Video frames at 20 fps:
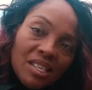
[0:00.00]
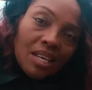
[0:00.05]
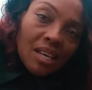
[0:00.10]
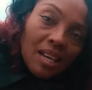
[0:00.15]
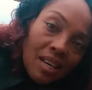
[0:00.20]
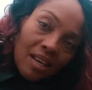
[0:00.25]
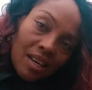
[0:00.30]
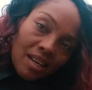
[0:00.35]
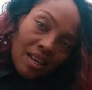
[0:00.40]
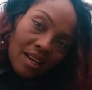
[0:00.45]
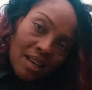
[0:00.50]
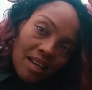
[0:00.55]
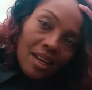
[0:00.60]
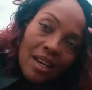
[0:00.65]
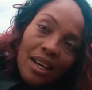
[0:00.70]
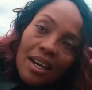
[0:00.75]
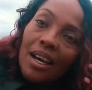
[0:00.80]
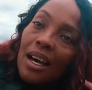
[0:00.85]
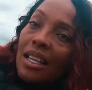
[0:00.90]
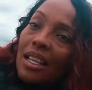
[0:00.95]
I went
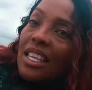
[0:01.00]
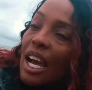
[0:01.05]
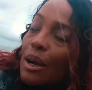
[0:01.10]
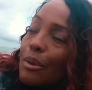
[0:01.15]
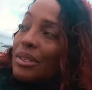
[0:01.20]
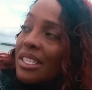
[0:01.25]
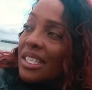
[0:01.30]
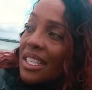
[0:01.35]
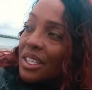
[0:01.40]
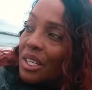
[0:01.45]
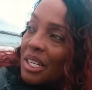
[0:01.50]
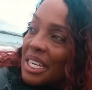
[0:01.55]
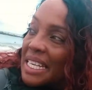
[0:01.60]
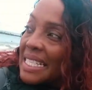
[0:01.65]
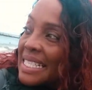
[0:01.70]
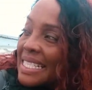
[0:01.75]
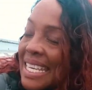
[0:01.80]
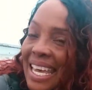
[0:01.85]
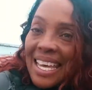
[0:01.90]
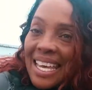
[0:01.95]
to take a
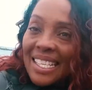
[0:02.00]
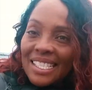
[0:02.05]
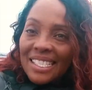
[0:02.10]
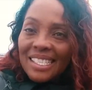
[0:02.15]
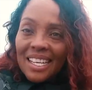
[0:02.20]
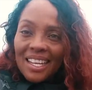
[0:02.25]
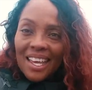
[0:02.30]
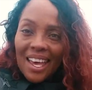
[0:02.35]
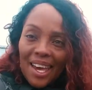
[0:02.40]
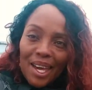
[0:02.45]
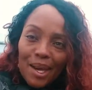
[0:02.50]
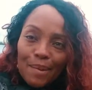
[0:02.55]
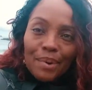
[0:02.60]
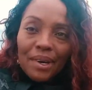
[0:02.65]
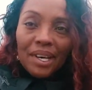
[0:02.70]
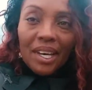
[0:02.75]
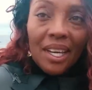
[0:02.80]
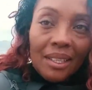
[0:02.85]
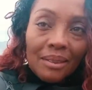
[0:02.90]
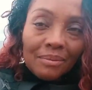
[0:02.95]
birthday surf,
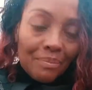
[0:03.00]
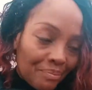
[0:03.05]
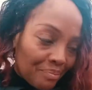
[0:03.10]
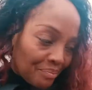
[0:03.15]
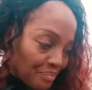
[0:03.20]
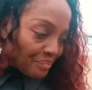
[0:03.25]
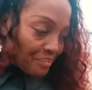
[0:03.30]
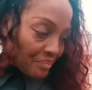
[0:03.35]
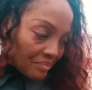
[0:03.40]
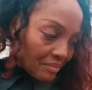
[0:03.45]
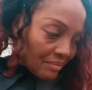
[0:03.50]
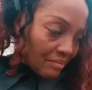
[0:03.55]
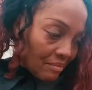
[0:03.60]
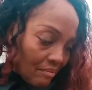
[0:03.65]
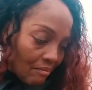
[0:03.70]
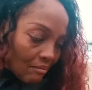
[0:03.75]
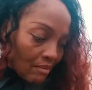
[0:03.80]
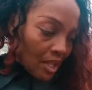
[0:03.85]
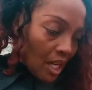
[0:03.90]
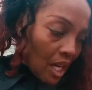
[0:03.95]
and my
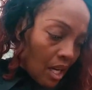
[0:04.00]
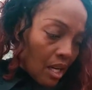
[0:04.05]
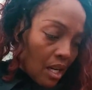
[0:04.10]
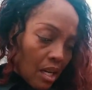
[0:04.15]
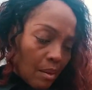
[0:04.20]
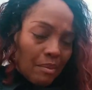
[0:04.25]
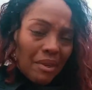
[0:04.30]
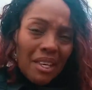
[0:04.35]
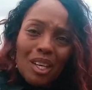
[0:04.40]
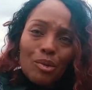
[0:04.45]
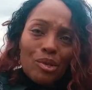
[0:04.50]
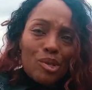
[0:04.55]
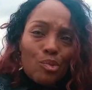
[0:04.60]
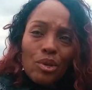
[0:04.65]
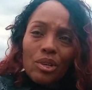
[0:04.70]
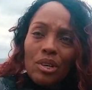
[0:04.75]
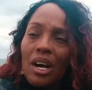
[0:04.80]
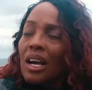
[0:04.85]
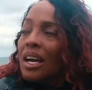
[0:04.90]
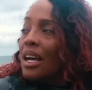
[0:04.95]
hair looked a
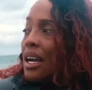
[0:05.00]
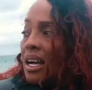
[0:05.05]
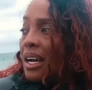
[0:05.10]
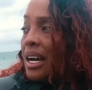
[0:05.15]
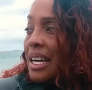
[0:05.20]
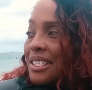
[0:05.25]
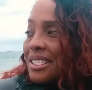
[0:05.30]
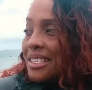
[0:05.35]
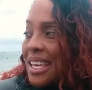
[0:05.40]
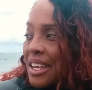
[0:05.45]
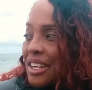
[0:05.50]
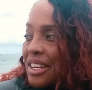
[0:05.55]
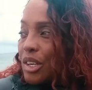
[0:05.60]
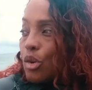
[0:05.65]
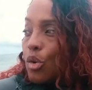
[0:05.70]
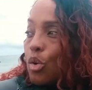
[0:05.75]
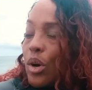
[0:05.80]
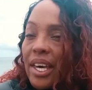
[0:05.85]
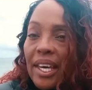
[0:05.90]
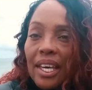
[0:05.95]
hot mess when I
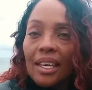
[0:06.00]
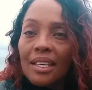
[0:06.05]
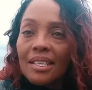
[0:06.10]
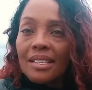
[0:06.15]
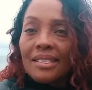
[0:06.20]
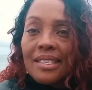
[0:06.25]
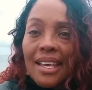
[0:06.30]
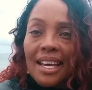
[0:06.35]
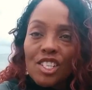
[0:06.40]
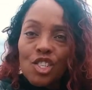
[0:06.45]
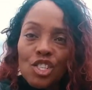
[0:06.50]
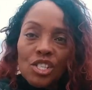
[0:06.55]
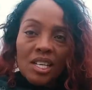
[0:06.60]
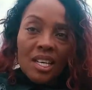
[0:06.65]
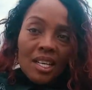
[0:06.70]
got out of the ocean.